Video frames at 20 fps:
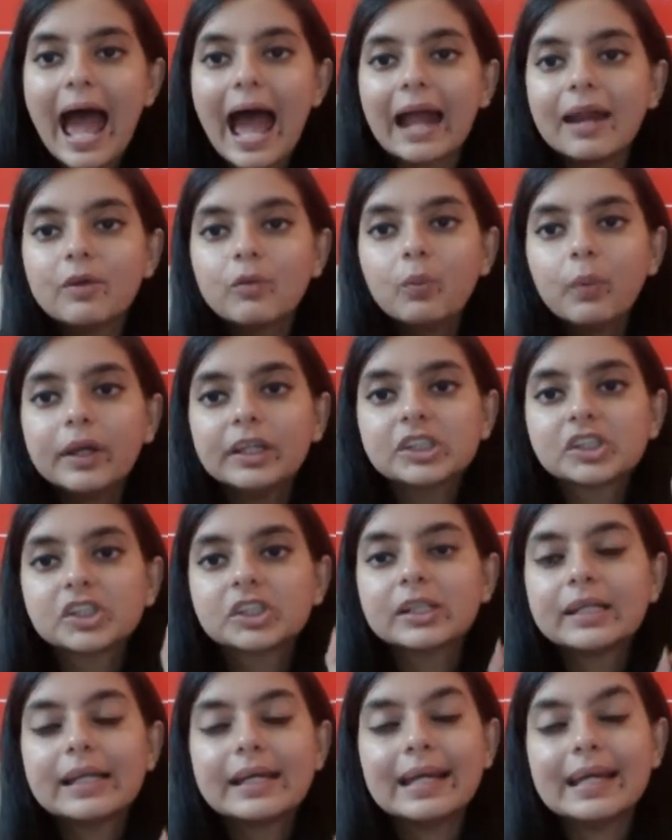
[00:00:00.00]
And
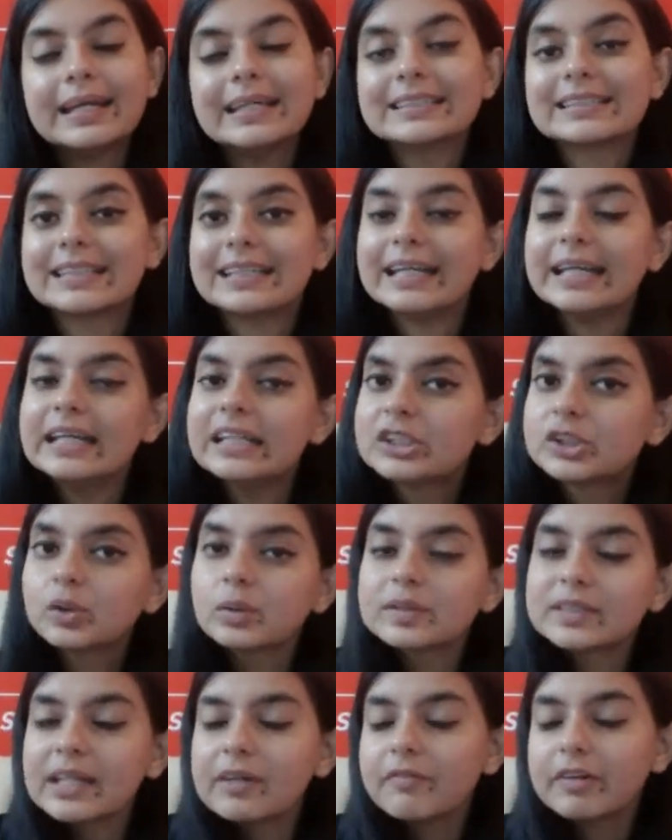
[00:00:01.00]
which is he
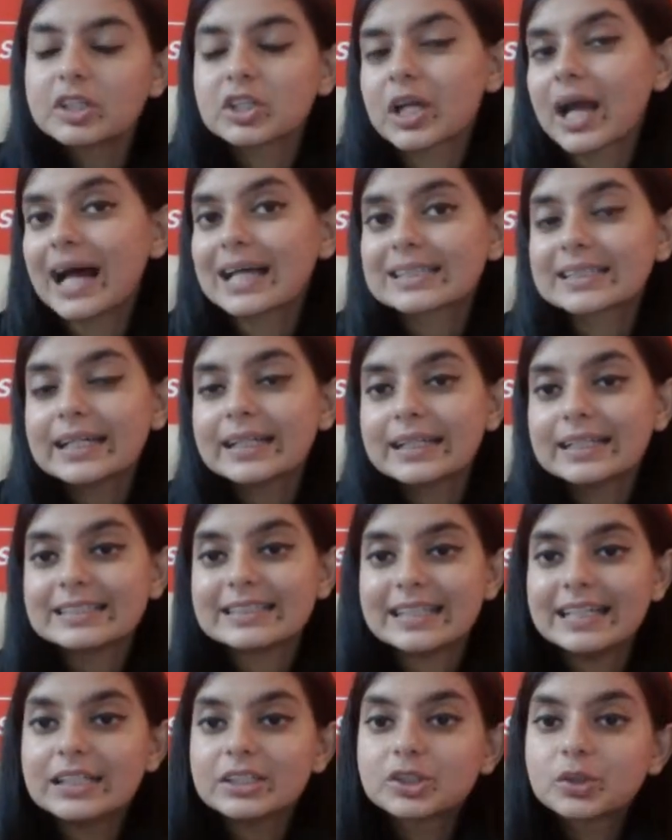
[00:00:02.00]
choosing? Which casket
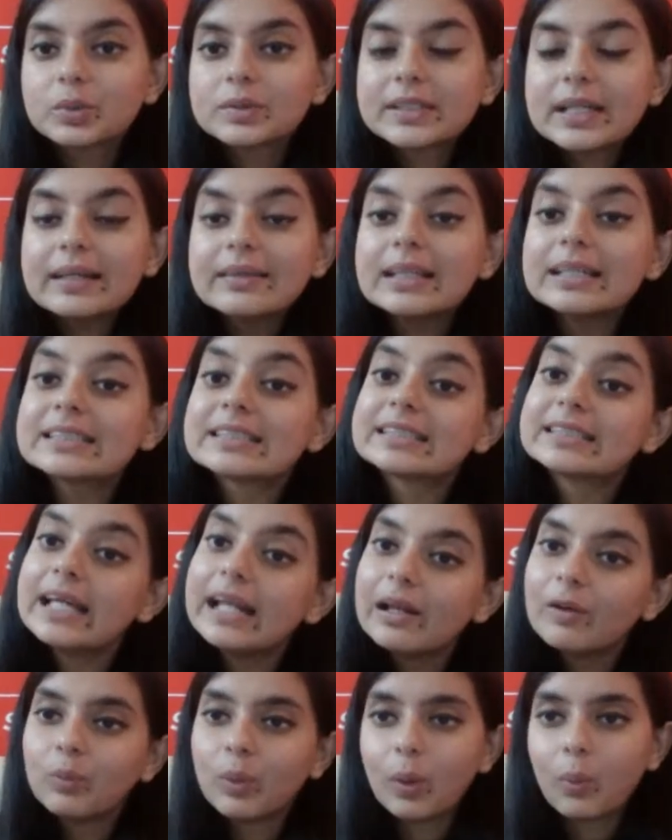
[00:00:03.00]
is he choosing? The
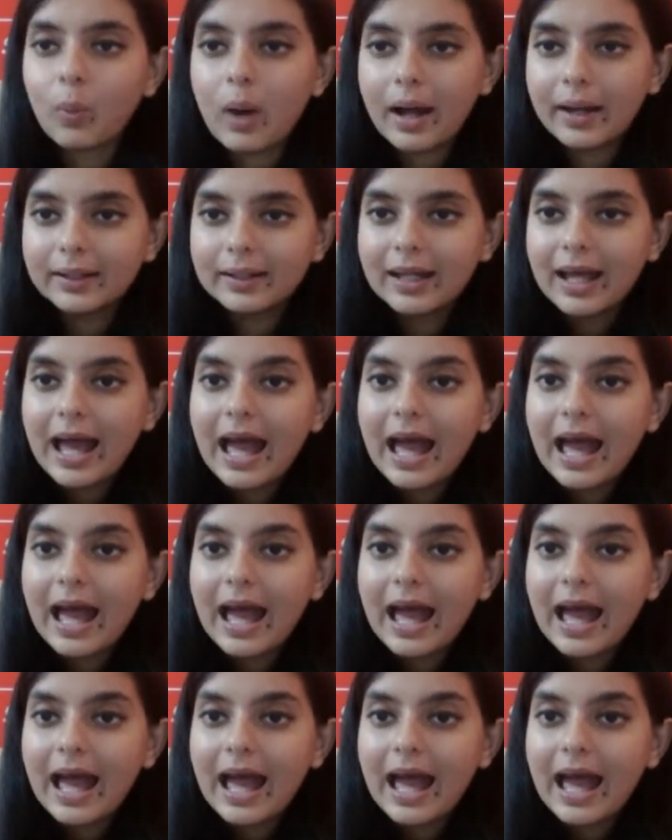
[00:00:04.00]
silver one.